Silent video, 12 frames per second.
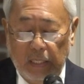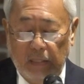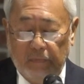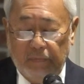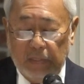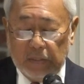
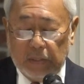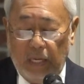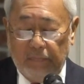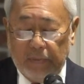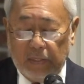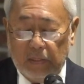in
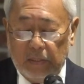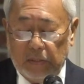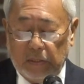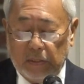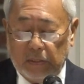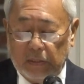philosophical and
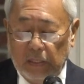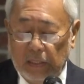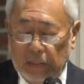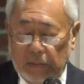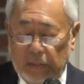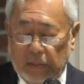
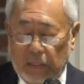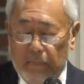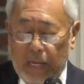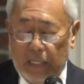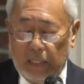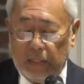
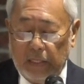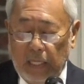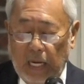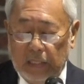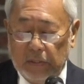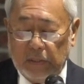systematic
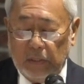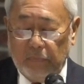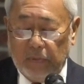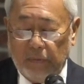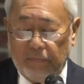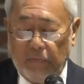theology
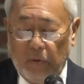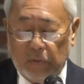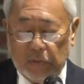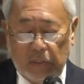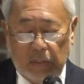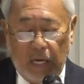with a
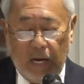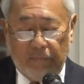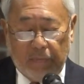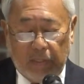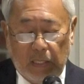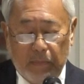focus on
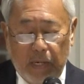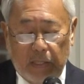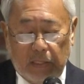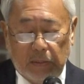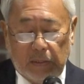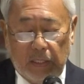African
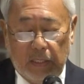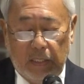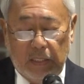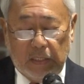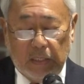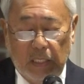American
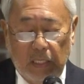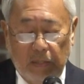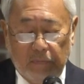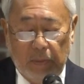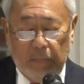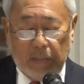studies
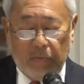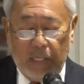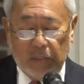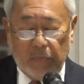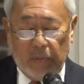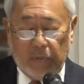from the
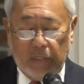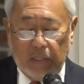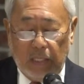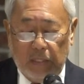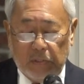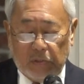Graduate
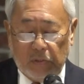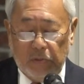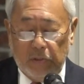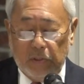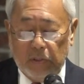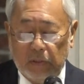Theological
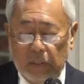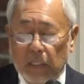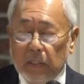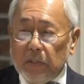Union,